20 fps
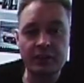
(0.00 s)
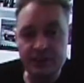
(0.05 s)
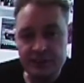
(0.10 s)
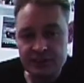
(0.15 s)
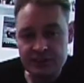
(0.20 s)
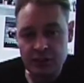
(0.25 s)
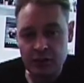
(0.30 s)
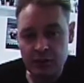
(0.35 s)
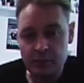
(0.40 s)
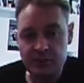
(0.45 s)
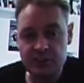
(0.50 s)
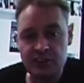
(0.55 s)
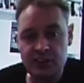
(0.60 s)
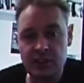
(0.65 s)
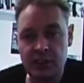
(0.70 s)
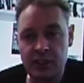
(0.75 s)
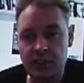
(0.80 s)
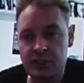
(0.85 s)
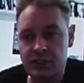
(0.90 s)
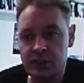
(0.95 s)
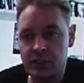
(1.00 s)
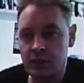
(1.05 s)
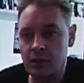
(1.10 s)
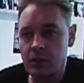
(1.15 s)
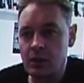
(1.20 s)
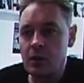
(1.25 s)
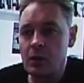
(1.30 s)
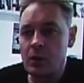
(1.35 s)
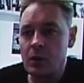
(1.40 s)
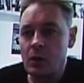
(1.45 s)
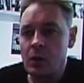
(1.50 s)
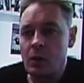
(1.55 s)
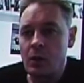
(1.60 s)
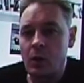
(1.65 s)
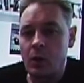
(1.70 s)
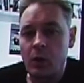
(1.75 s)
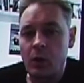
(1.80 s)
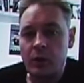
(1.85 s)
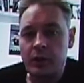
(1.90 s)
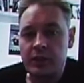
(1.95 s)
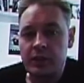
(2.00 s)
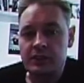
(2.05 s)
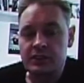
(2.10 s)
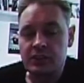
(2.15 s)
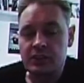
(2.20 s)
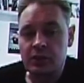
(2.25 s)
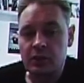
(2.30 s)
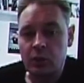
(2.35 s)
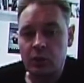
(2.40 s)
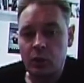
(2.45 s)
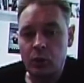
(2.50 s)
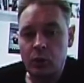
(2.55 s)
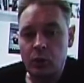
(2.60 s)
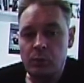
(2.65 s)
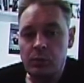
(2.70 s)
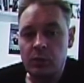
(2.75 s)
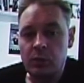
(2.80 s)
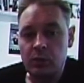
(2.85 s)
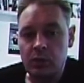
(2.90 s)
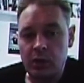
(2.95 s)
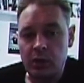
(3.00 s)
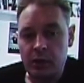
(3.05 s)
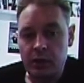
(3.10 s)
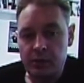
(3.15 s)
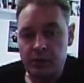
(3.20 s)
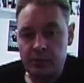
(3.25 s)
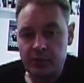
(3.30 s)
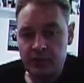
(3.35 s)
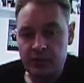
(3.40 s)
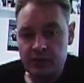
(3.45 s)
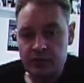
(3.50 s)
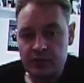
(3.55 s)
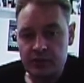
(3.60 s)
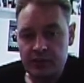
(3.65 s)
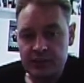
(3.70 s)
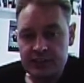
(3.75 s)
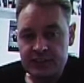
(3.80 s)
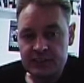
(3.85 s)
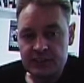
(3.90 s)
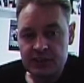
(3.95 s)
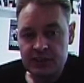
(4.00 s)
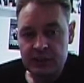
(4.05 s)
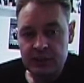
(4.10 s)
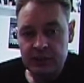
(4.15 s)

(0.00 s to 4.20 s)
time it's connecting on its global IP address,